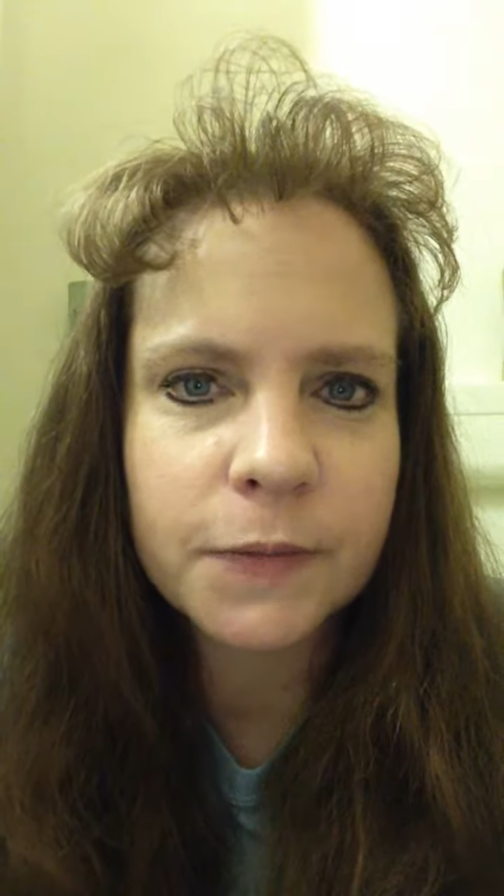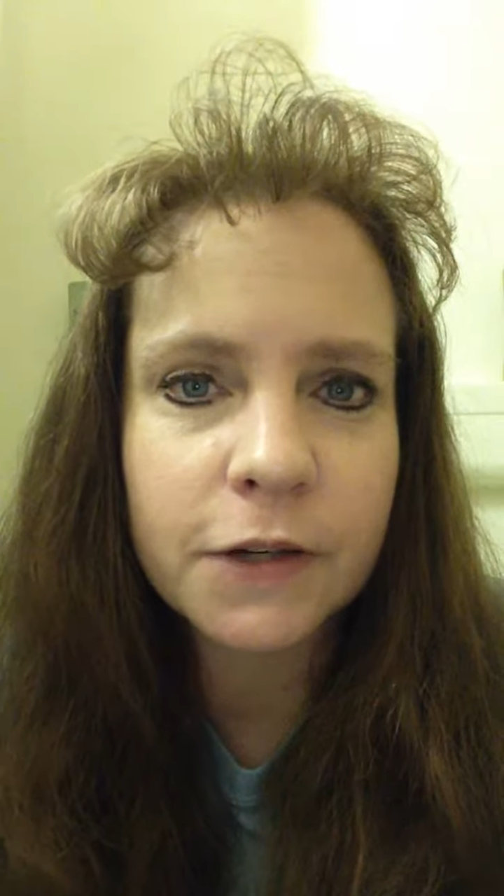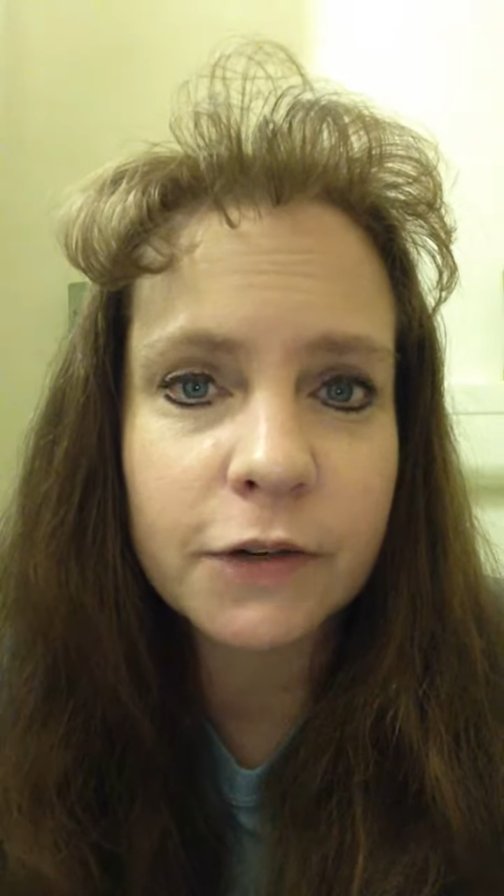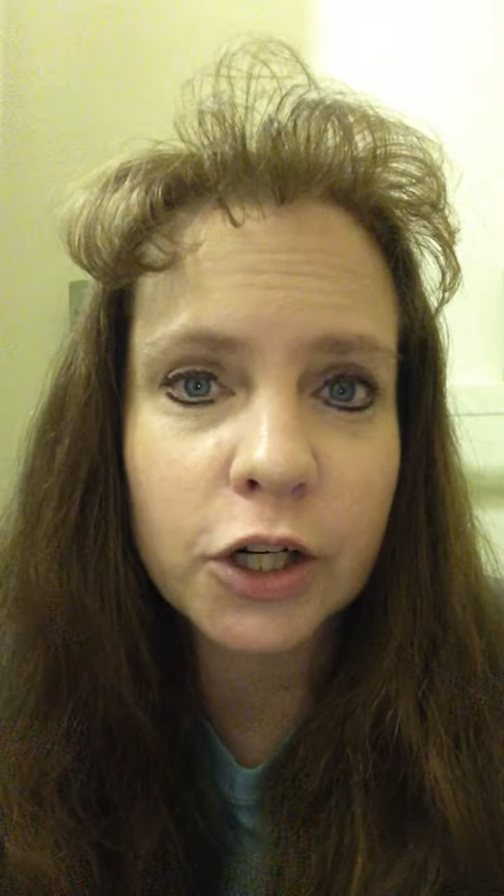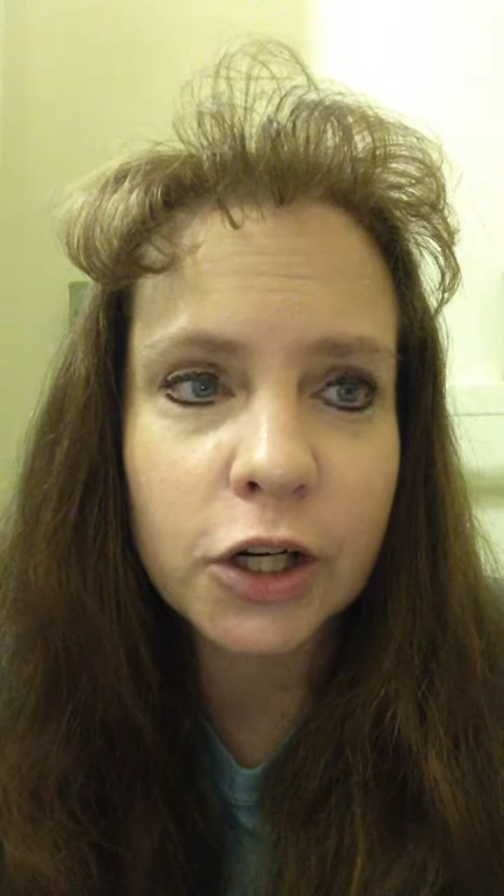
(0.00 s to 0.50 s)

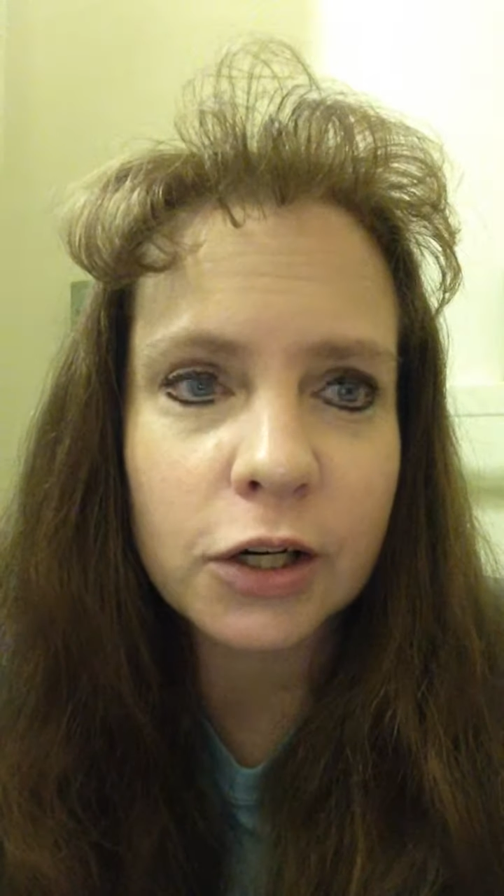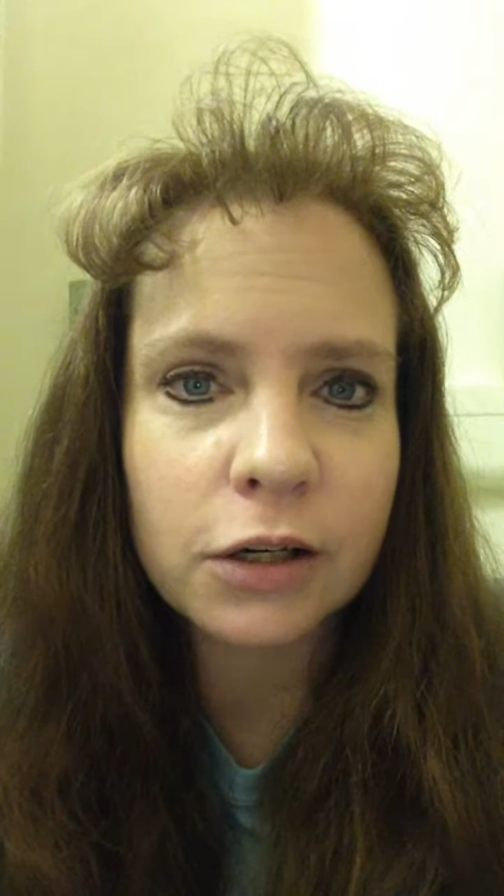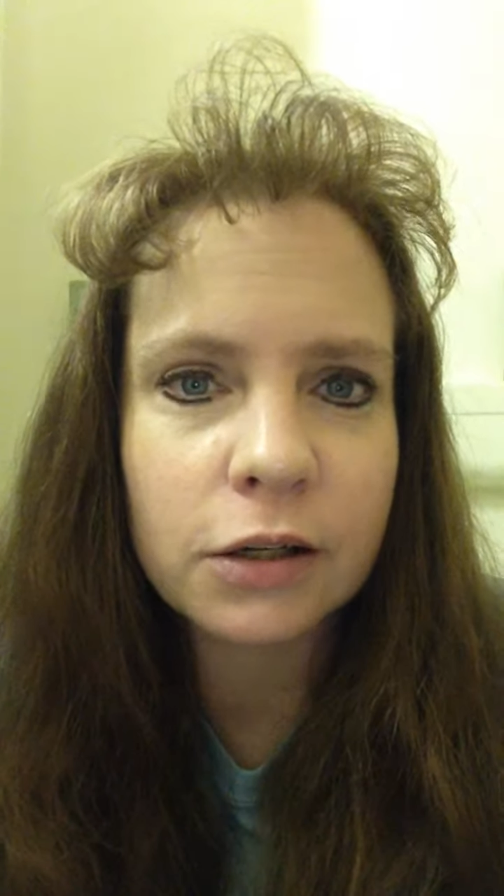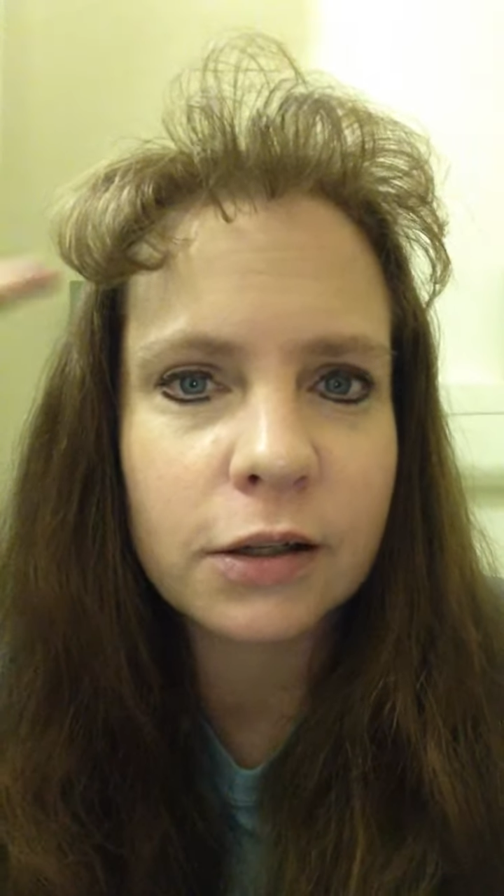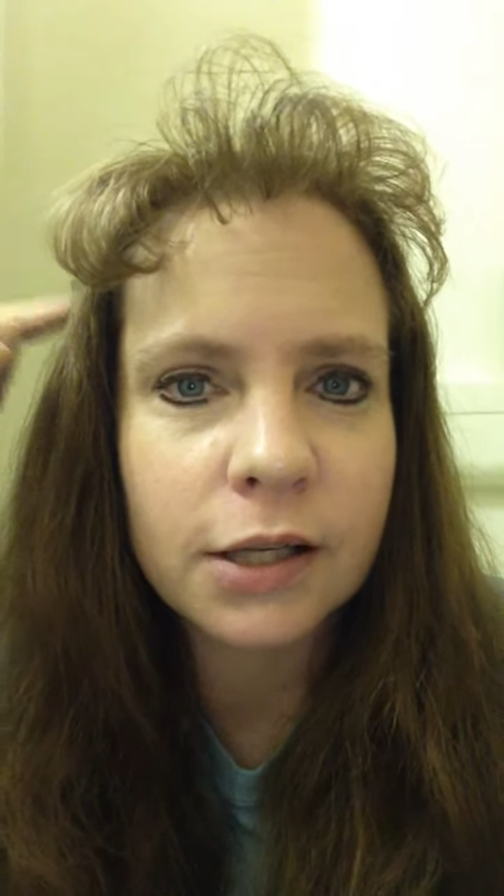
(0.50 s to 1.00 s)
of our car
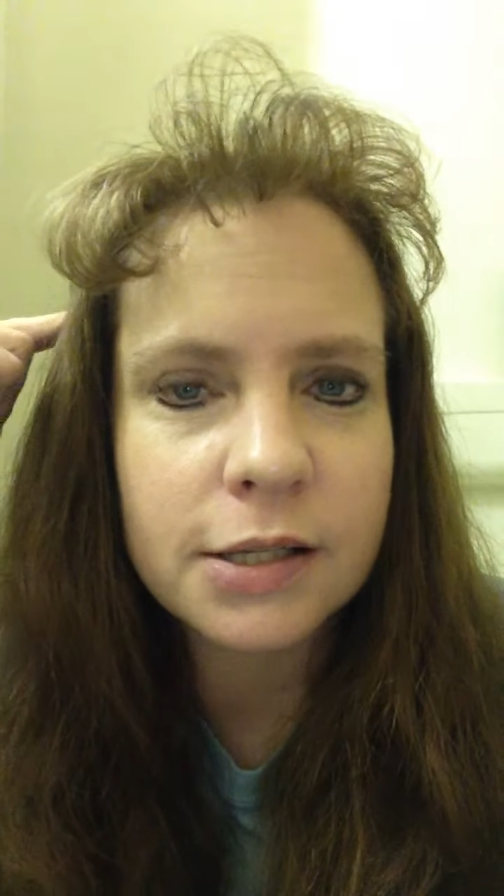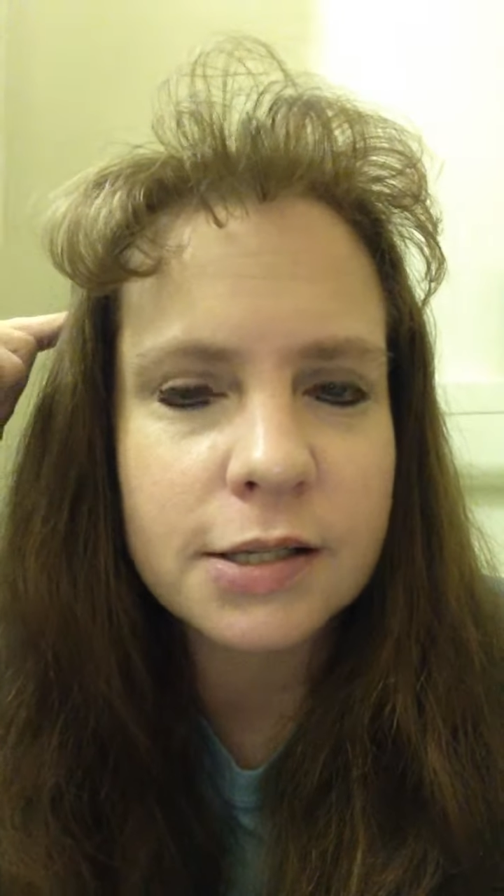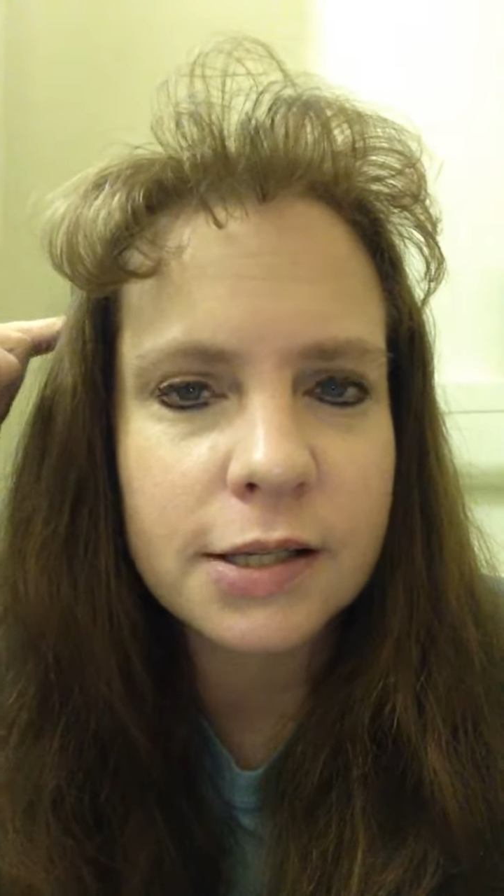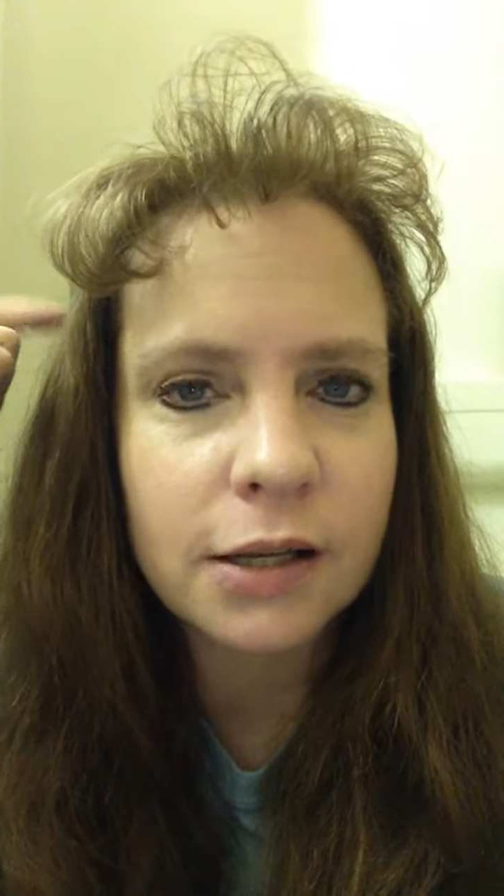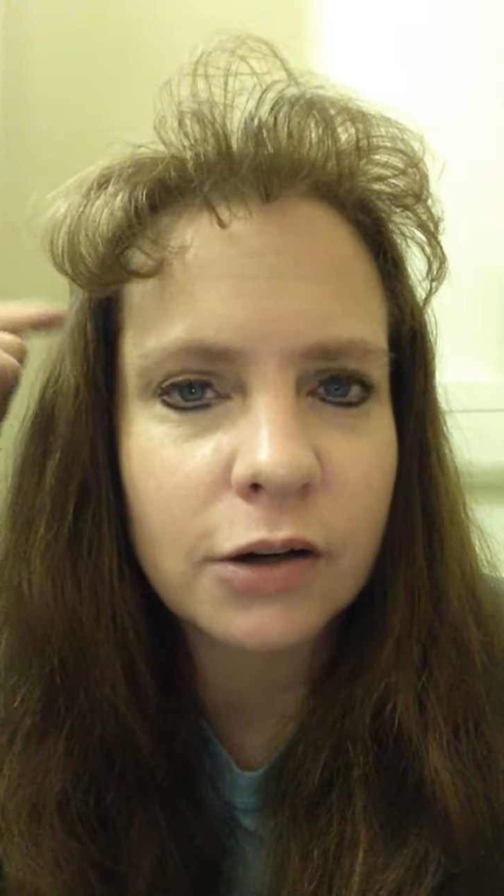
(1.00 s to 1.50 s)
and
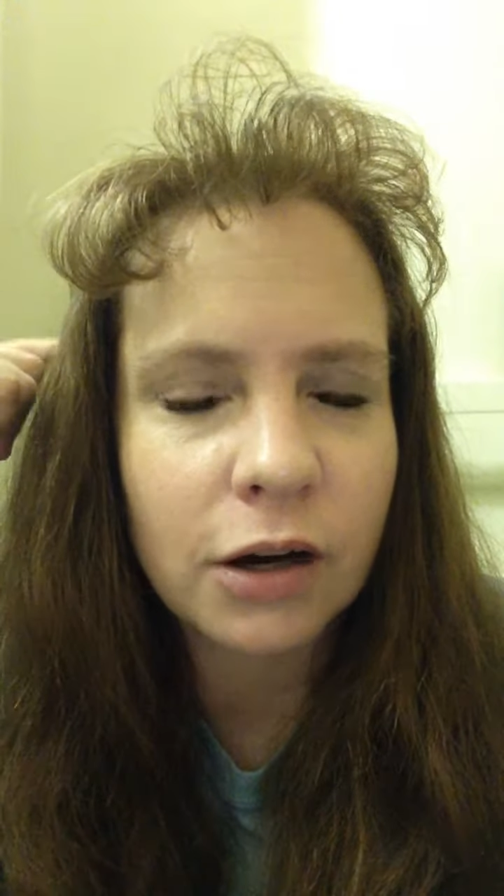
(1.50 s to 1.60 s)
seeing